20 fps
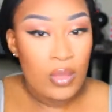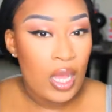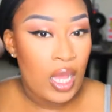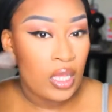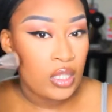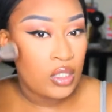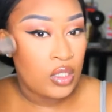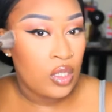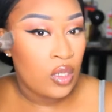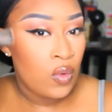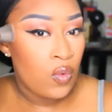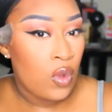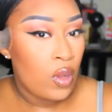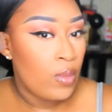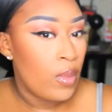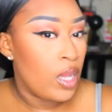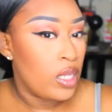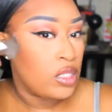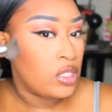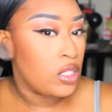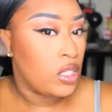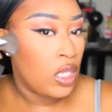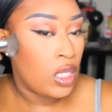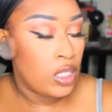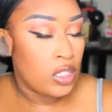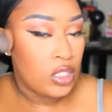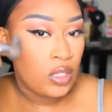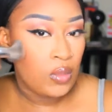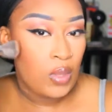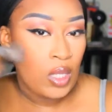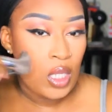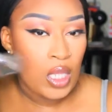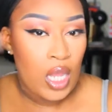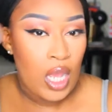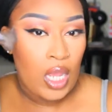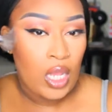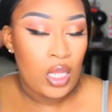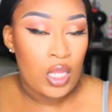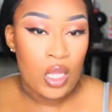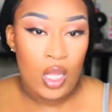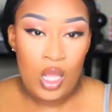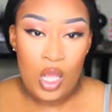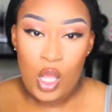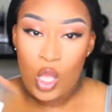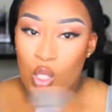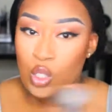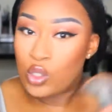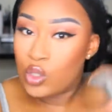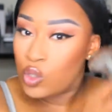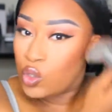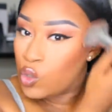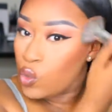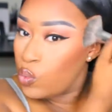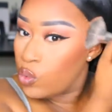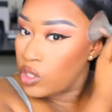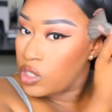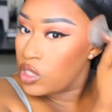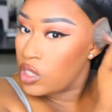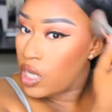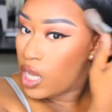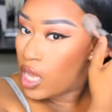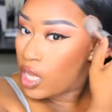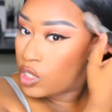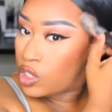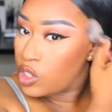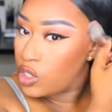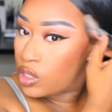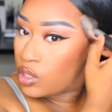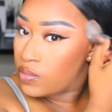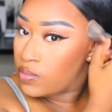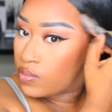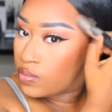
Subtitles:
want my skin to be like super snatched.